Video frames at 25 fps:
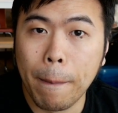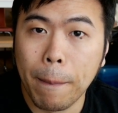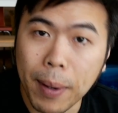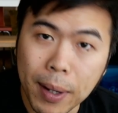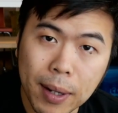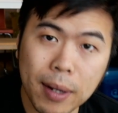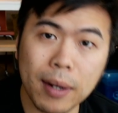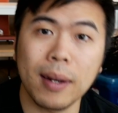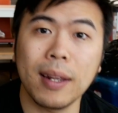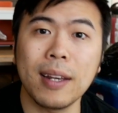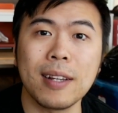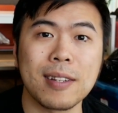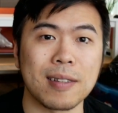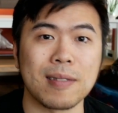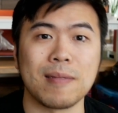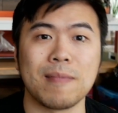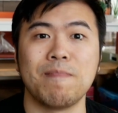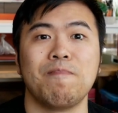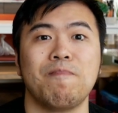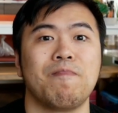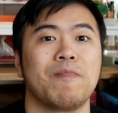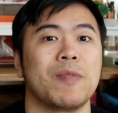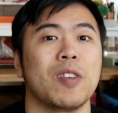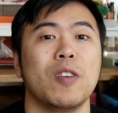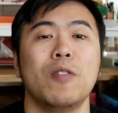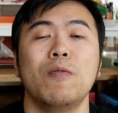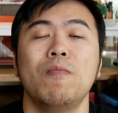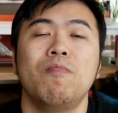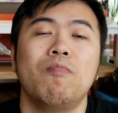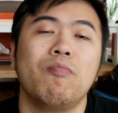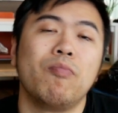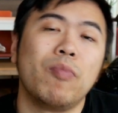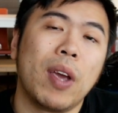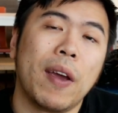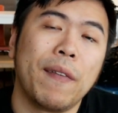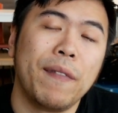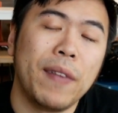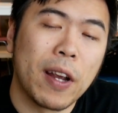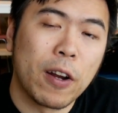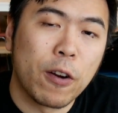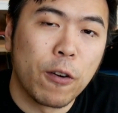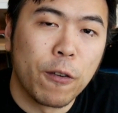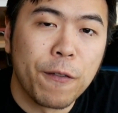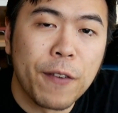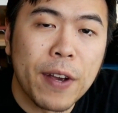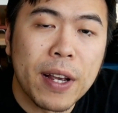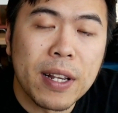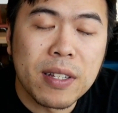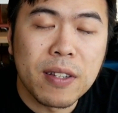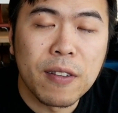but it is. So we have
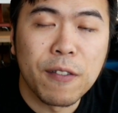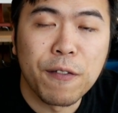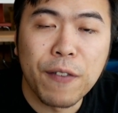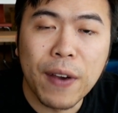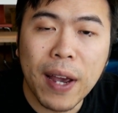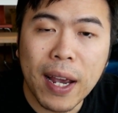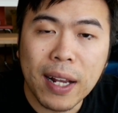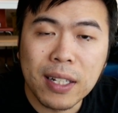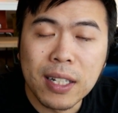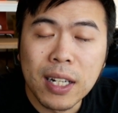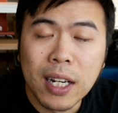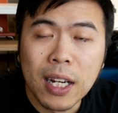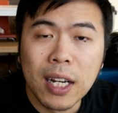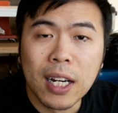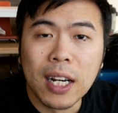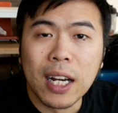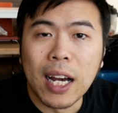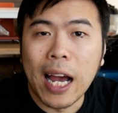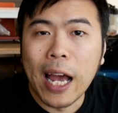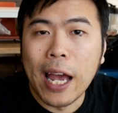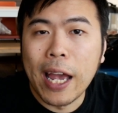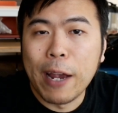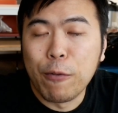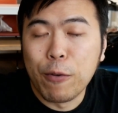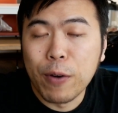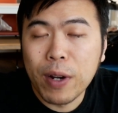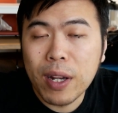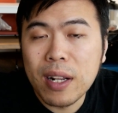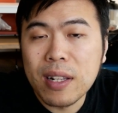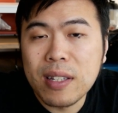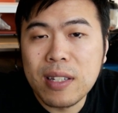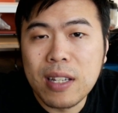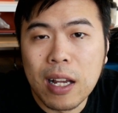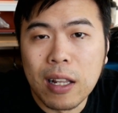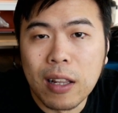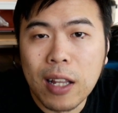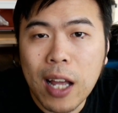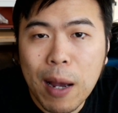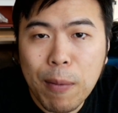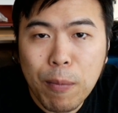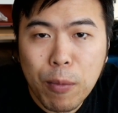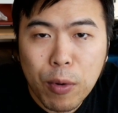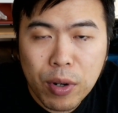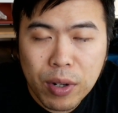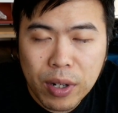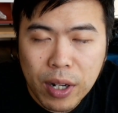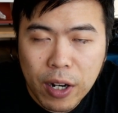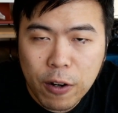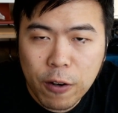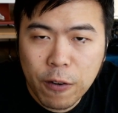Necroface. In fact, we're gonna see a lot
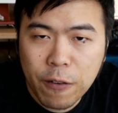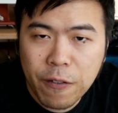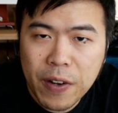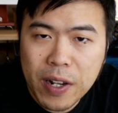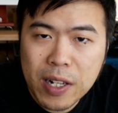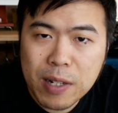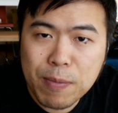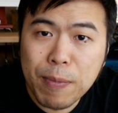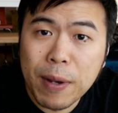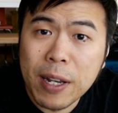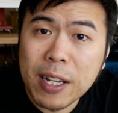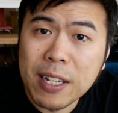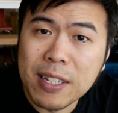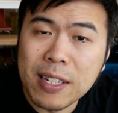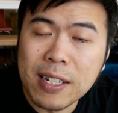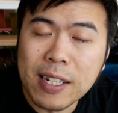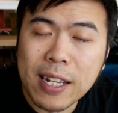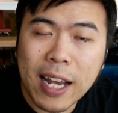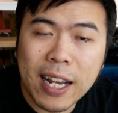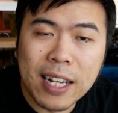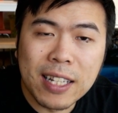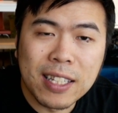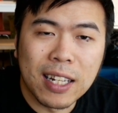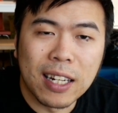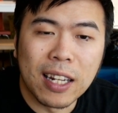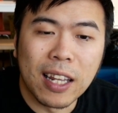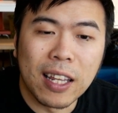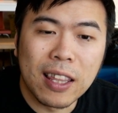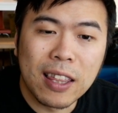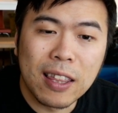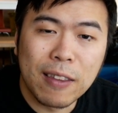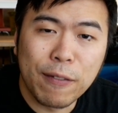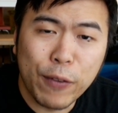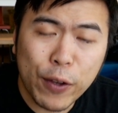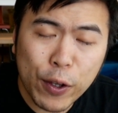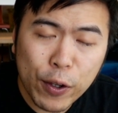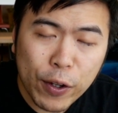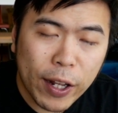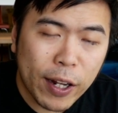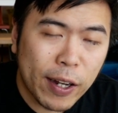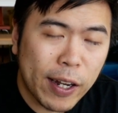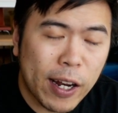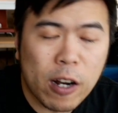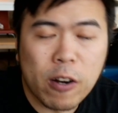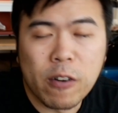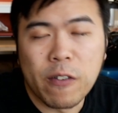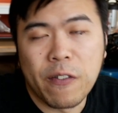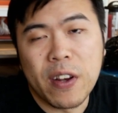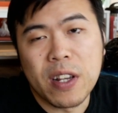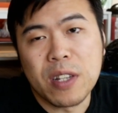more Necroface-based decks, and I feel like
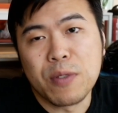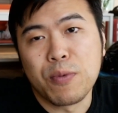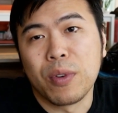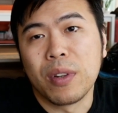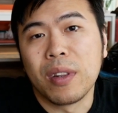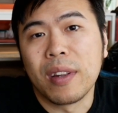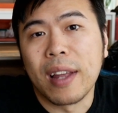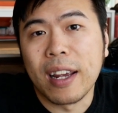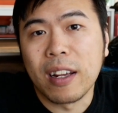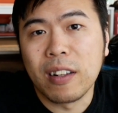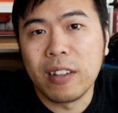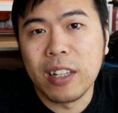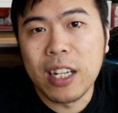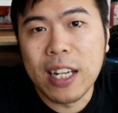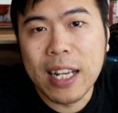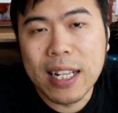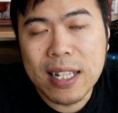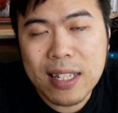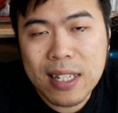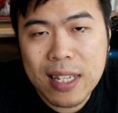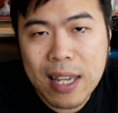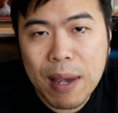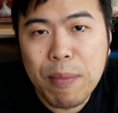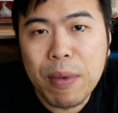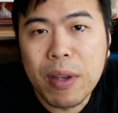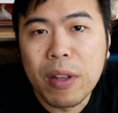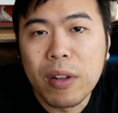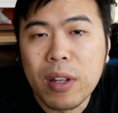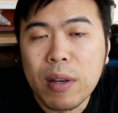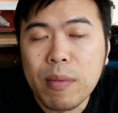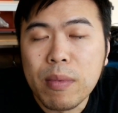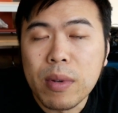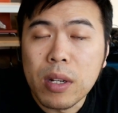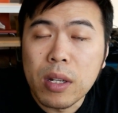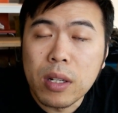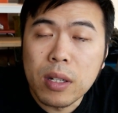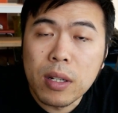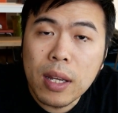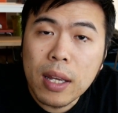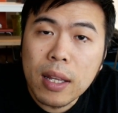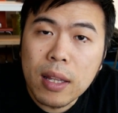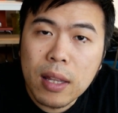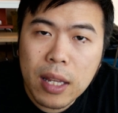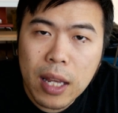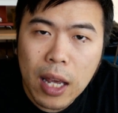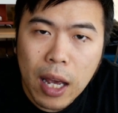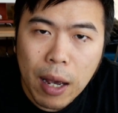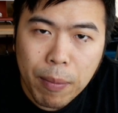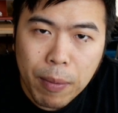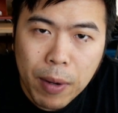Necroface would likely get semi-limited in
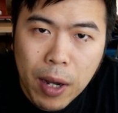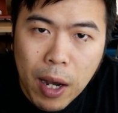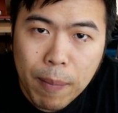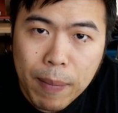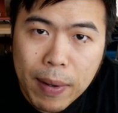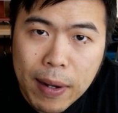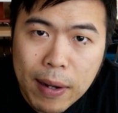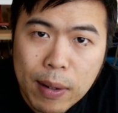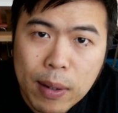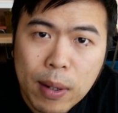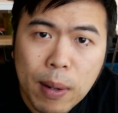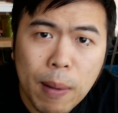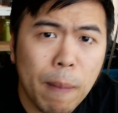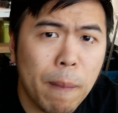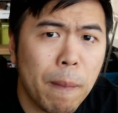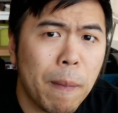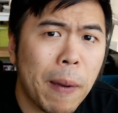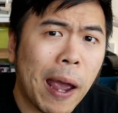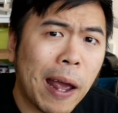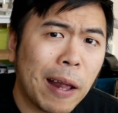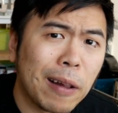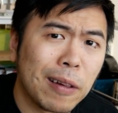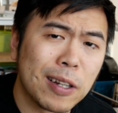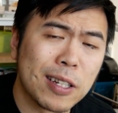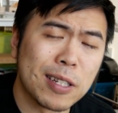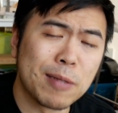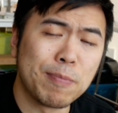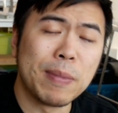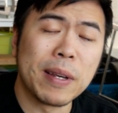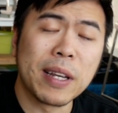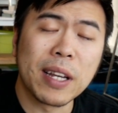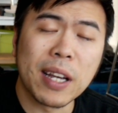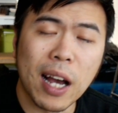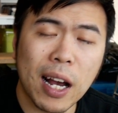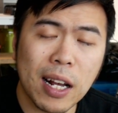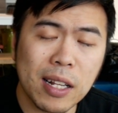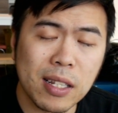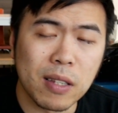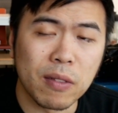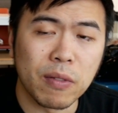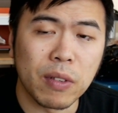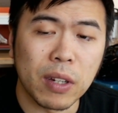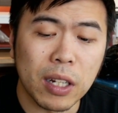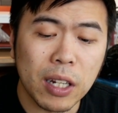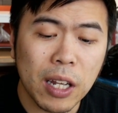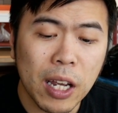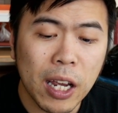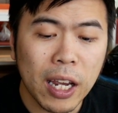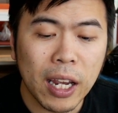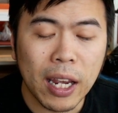the upcoming ban list because of
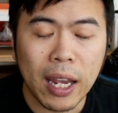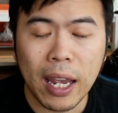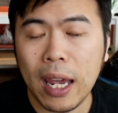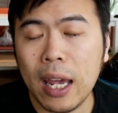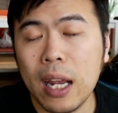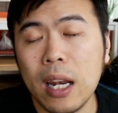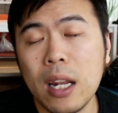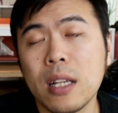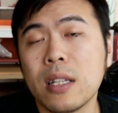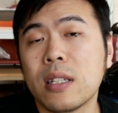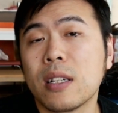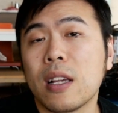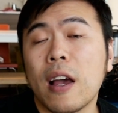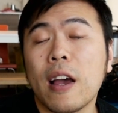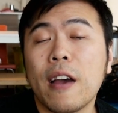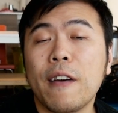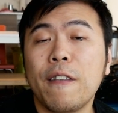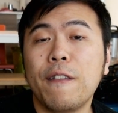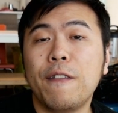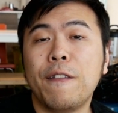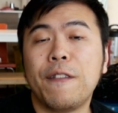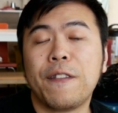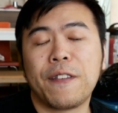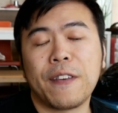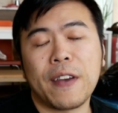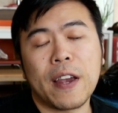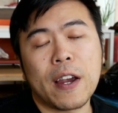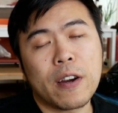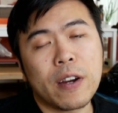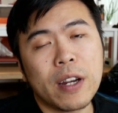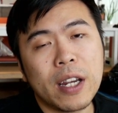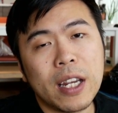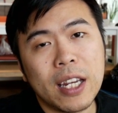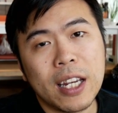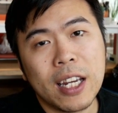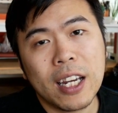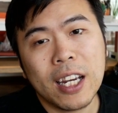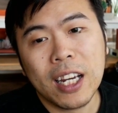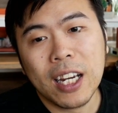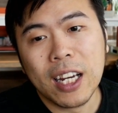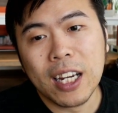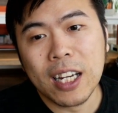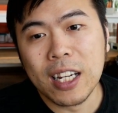it. It is very